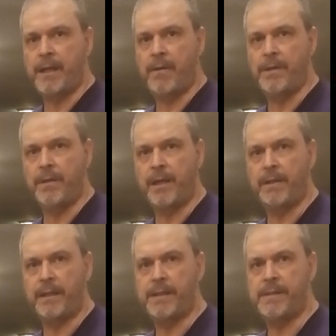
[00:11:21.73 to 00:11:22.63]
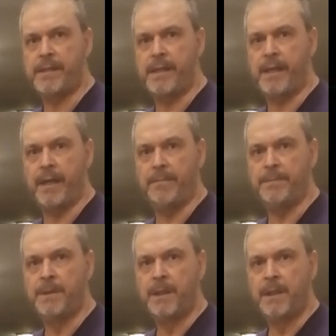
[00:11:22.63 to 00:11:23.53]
Now, they're not going to see him,